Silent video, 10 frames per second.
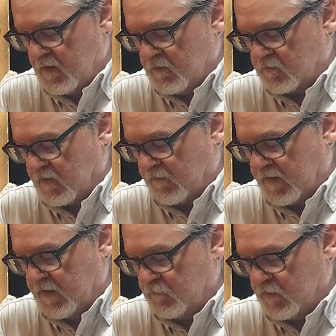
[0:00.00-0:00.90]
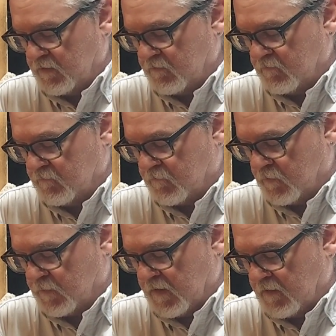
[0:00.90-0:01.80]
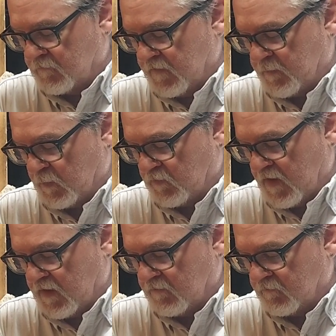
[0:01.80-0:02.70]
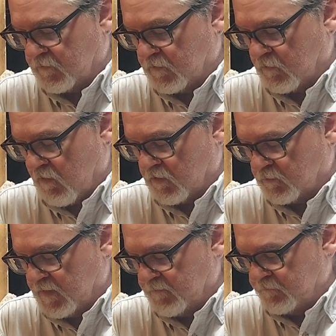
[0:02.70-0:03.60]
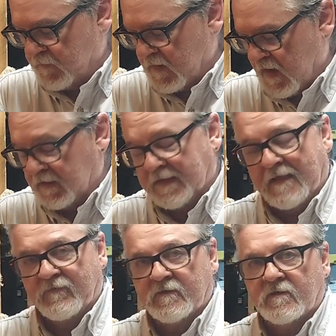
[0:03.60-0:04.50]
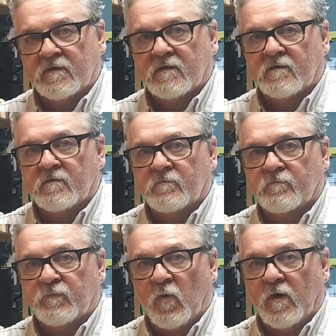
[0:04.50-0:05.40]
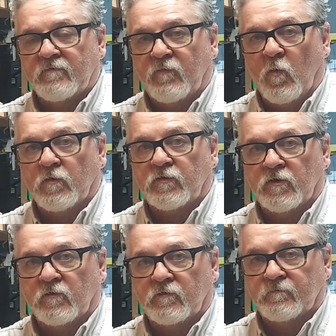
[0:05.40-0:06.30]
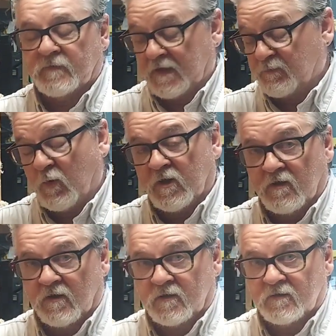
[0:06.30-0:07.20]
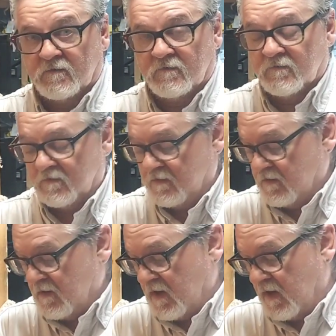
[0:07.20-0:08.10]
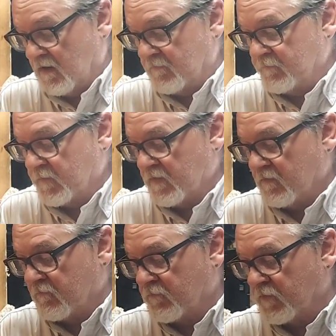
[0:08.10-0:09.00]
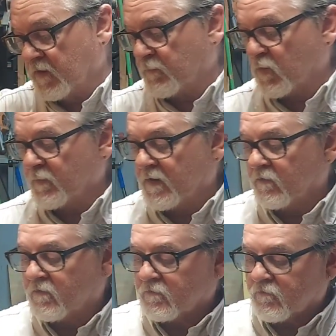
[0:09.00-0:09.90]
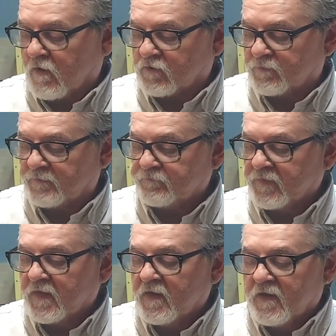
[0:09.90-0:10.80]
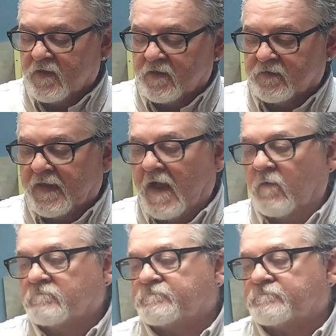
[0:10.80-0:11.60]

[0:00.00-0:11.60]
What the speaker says: 700 feet per second for the Crosman, 11.42. That's pretty good for the Premier Crosman. Now,